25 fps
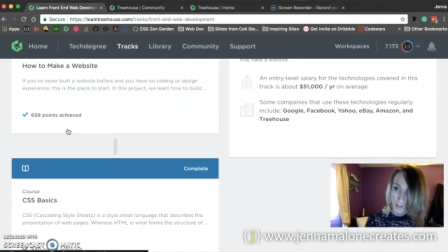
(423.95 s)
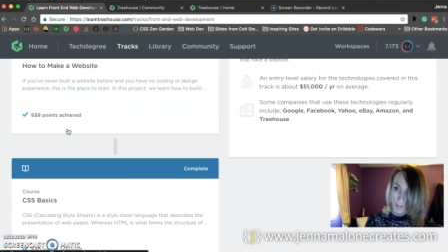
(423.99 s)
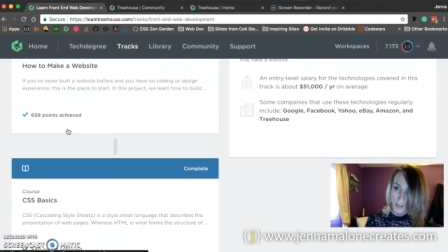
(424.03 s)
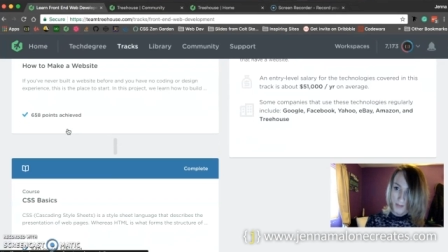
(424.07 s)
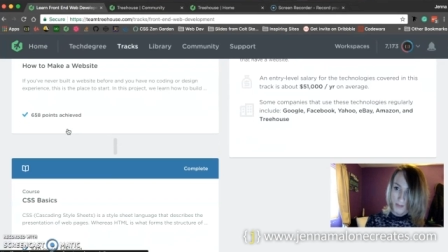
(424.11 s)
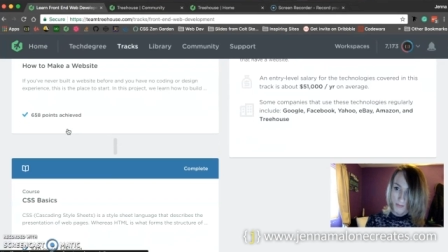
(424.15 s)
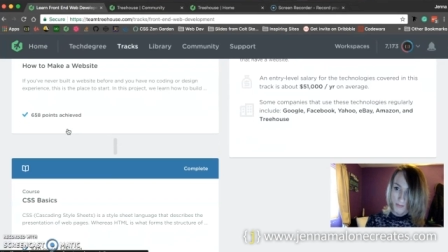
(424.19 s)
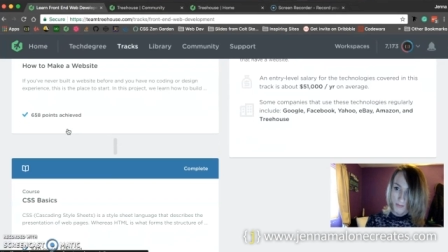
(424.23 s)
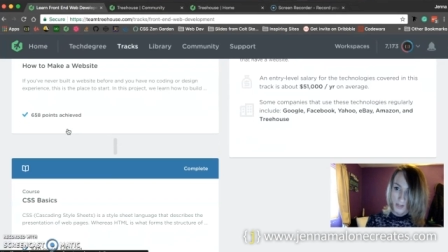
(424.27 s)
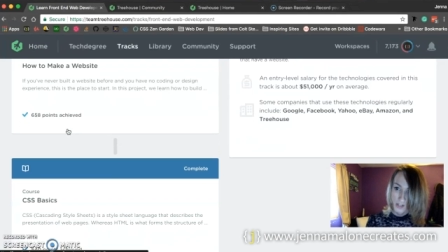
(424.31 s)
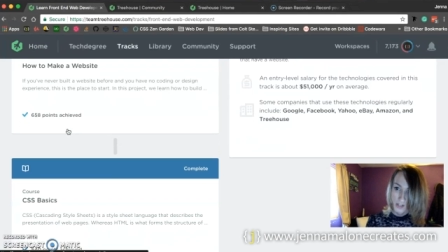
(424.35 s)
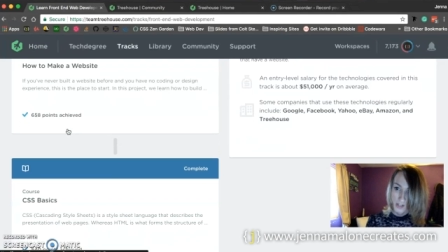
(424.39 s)

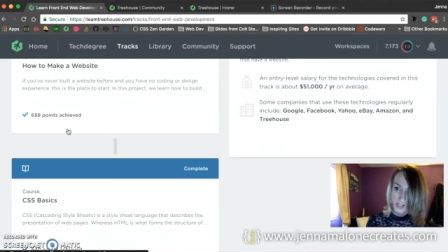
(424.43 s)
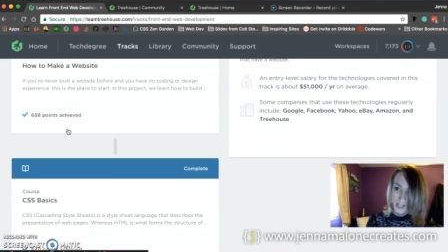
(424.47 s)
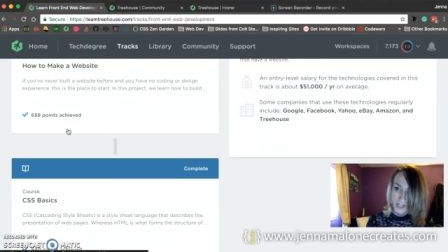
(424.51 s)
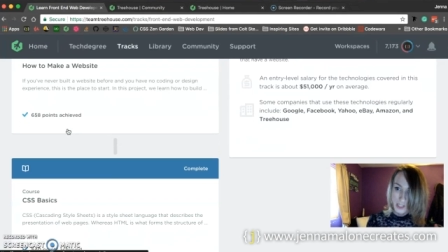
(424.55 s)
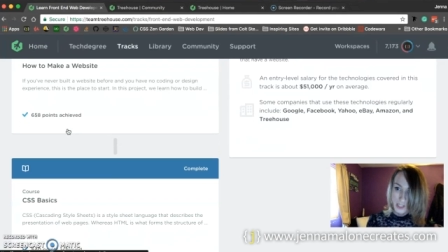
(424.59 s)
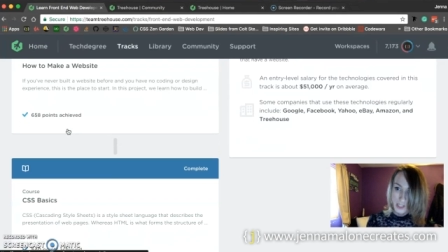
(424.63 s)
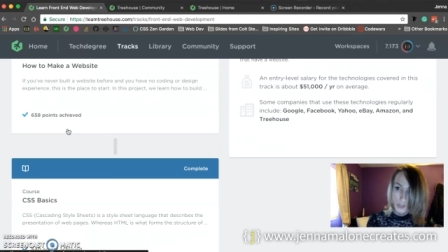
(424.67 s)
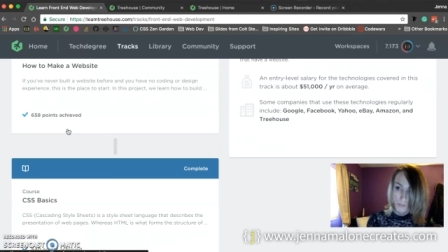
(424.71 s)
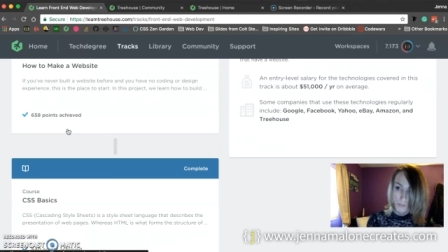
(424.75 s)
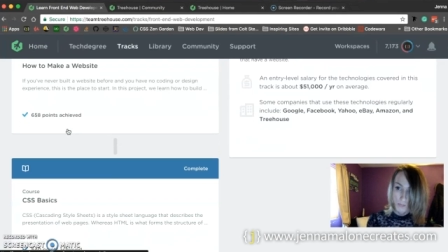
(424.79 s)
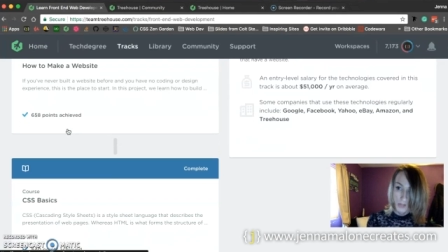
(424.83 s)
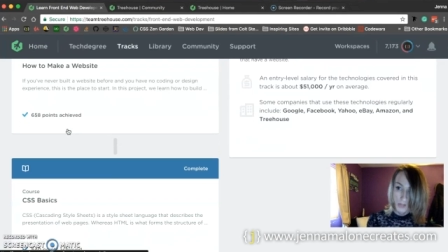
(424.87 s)
at really
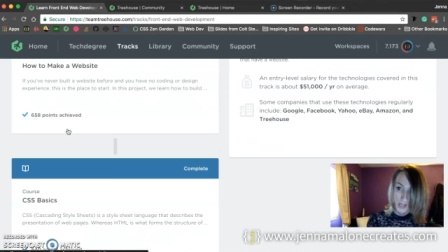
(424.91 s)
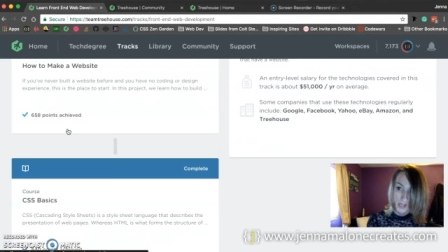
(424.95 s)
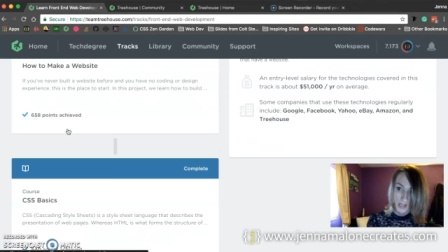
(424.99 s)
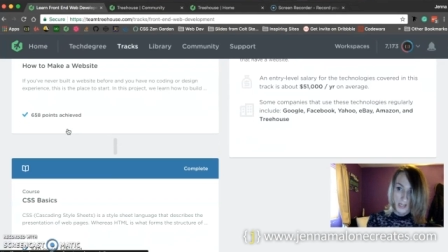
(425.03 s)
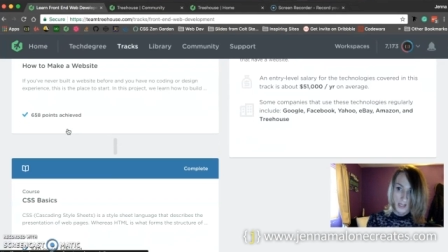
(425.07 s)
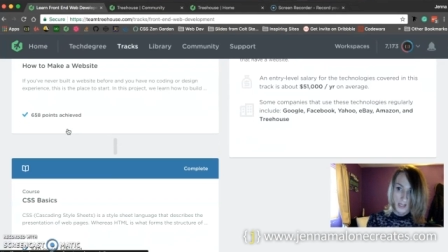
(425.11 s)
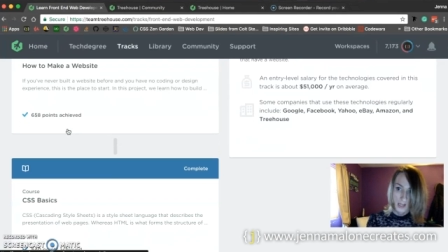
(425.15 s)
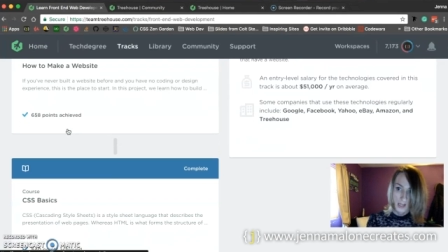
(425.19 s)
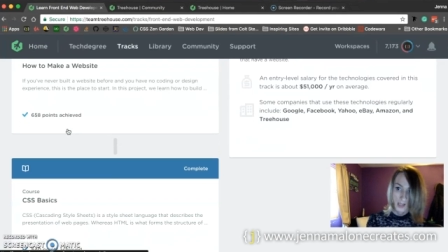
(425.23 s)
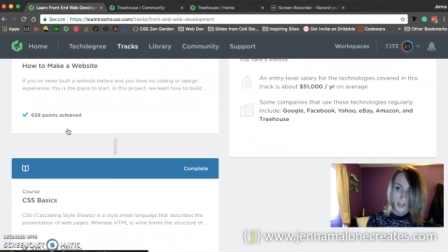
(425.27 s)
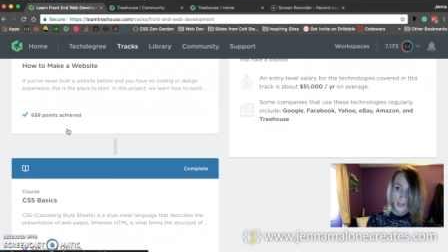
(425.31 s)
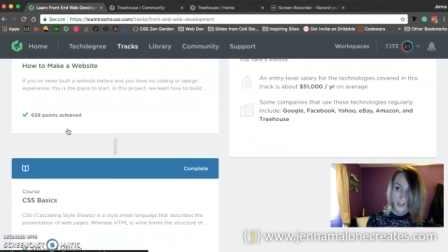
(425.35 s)

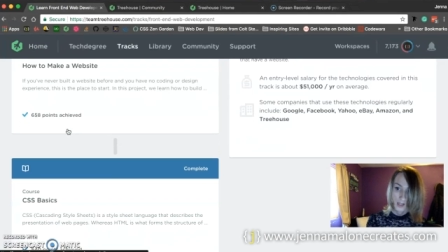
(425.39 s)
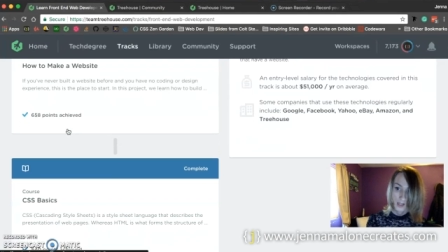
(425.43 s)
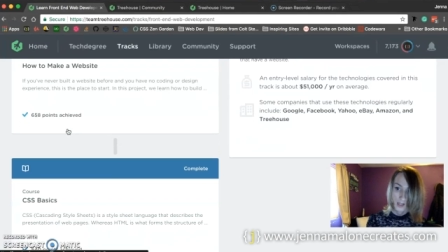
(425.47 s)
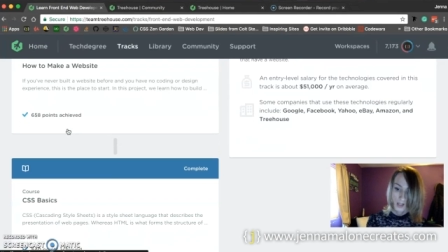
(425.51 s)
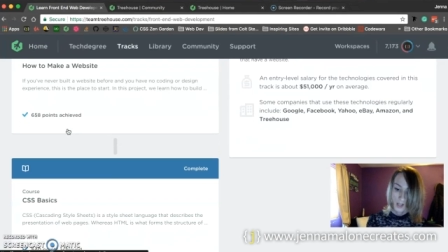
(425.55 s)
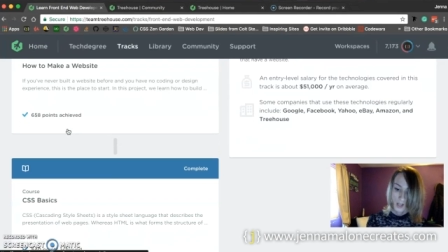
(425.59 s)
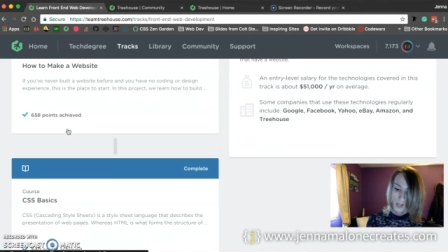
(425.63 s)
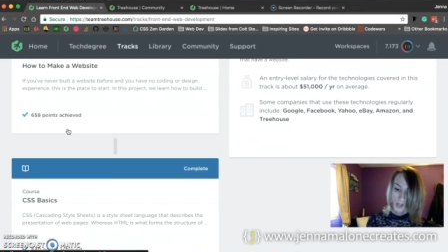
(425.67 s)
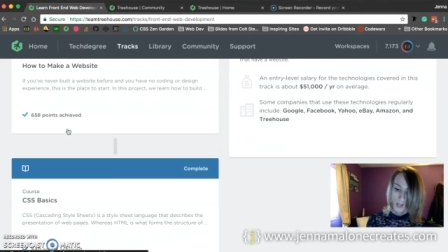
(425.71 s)
explaining